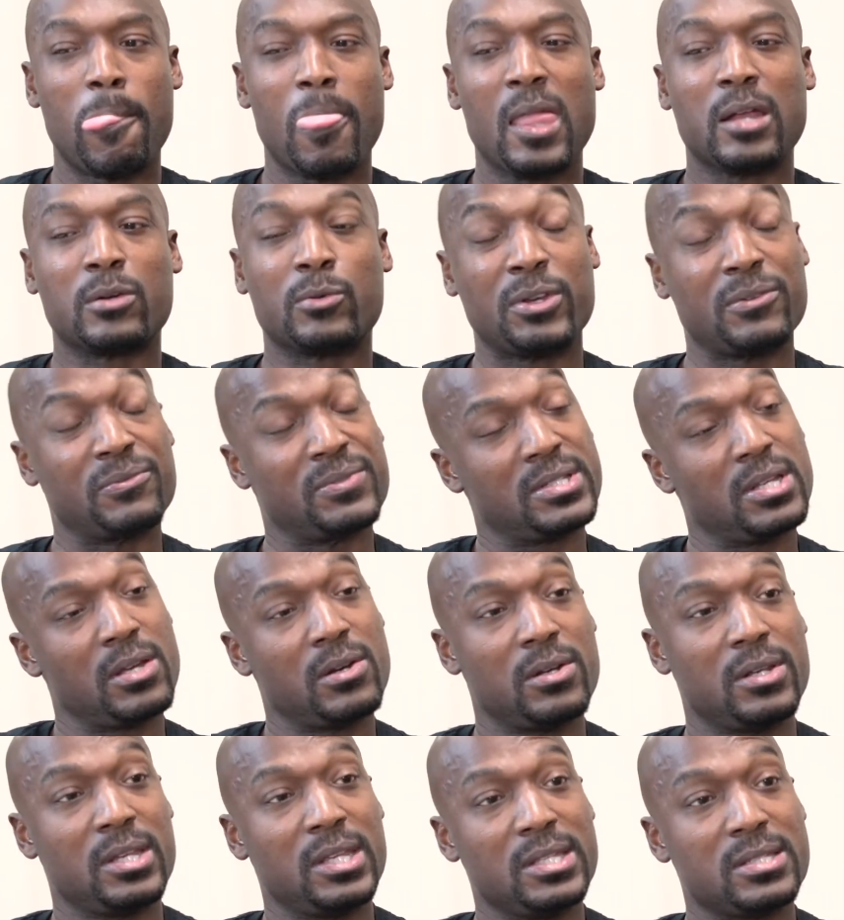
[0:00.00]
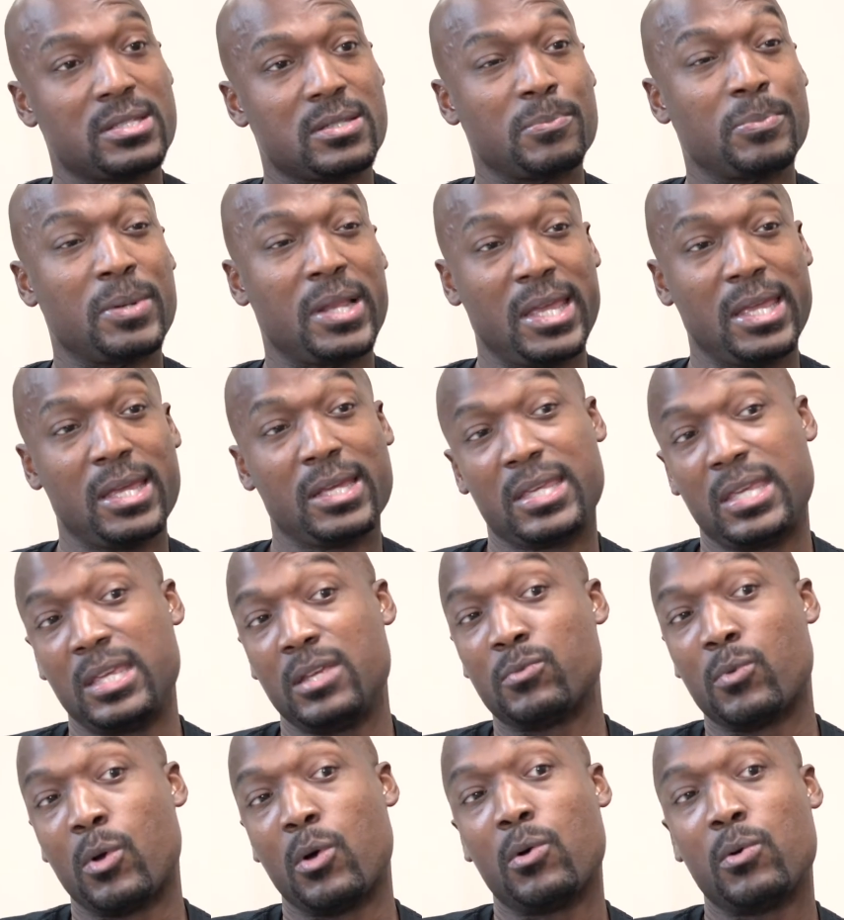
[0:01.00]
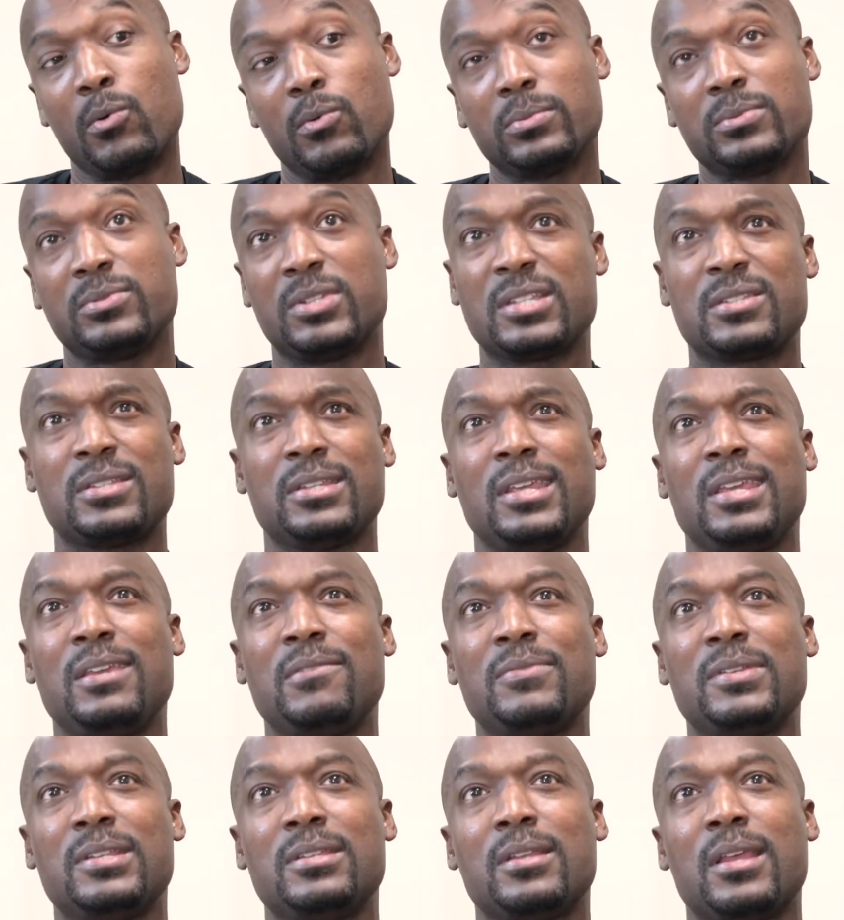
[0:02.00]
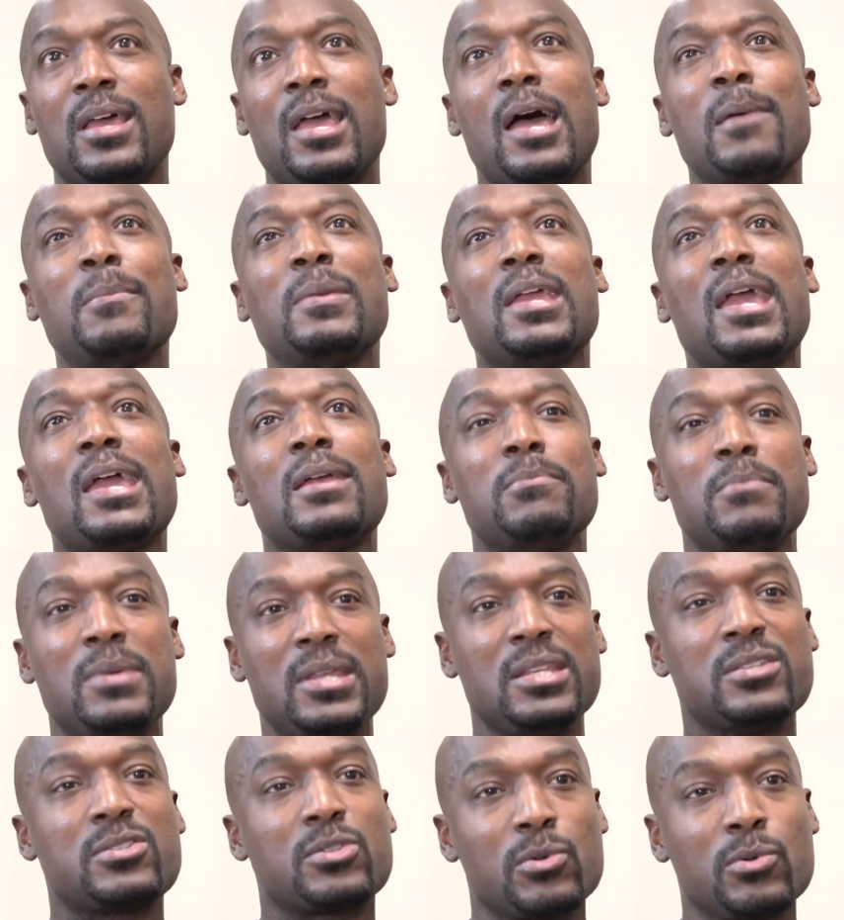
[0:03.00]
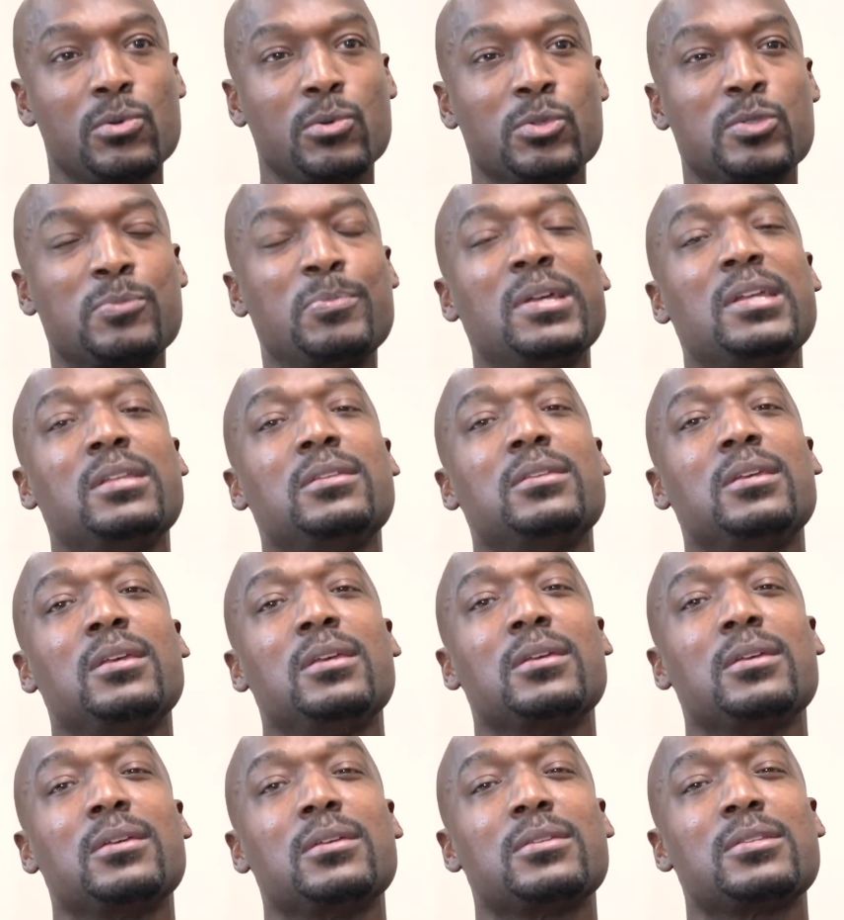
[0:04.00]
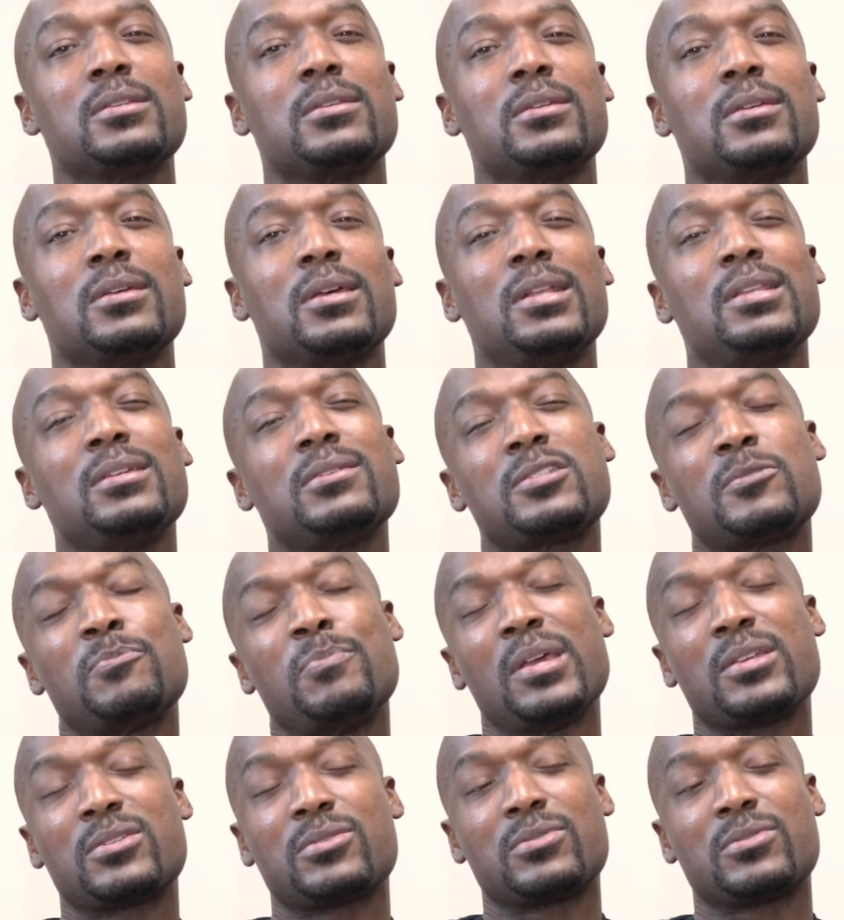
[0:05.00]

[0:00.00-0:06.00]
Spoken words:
Greek fraternities play a key role? Just even, I mean, at many schools, but a little special